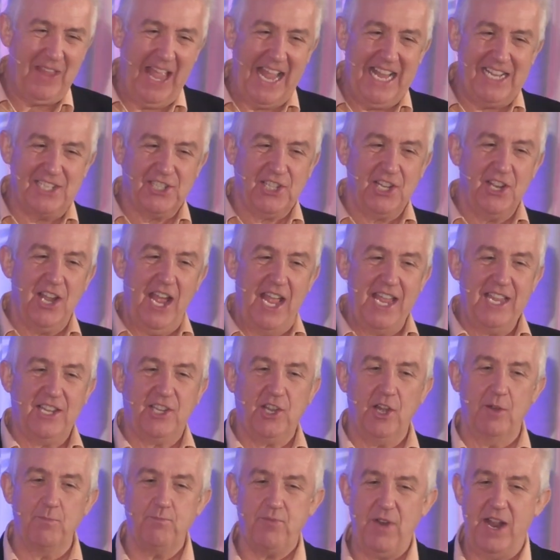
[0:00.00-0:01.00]
Is there a
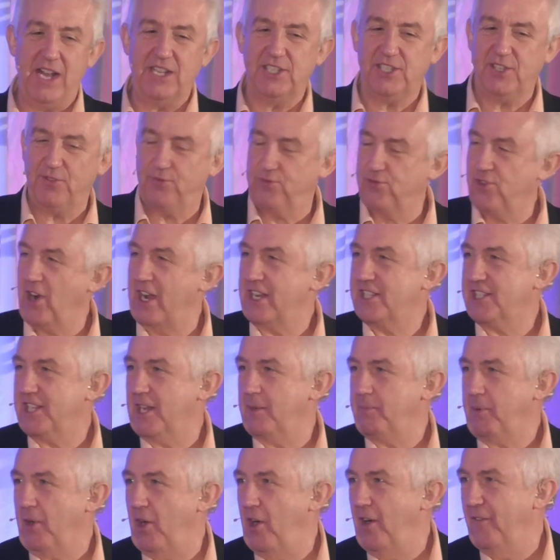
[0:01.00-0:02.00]
comprehensive
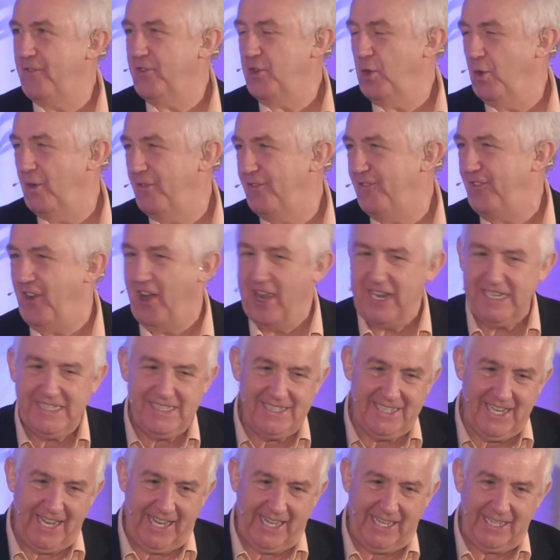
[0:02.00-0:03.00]
write-up of your
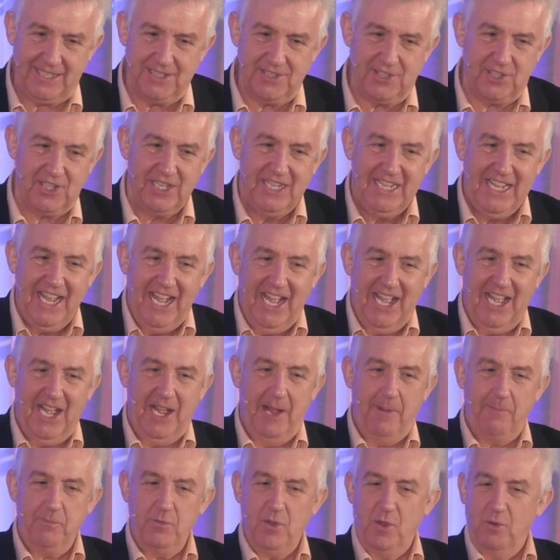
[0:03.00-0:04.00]
findings?
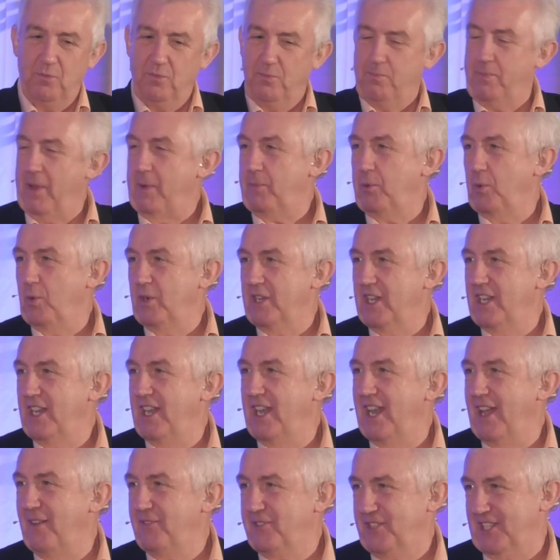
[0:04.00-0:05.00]
People would
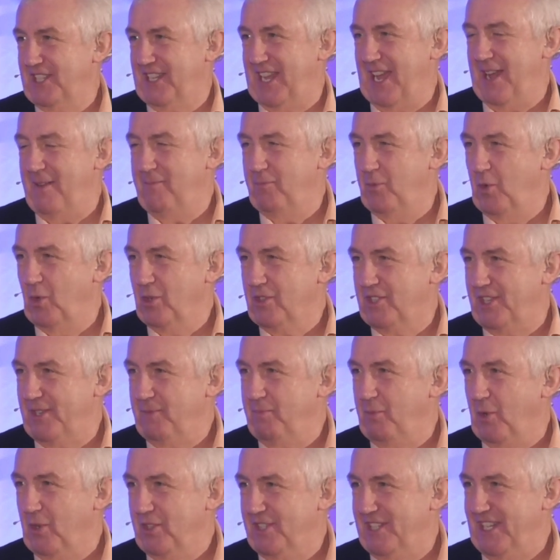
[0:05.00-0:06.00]
love to get more
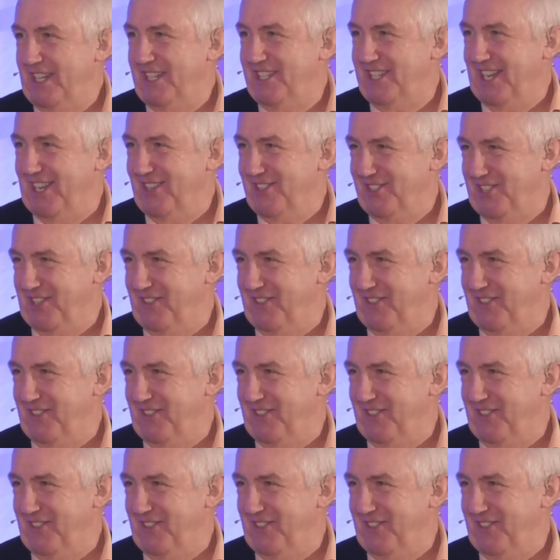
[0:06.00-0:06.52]
details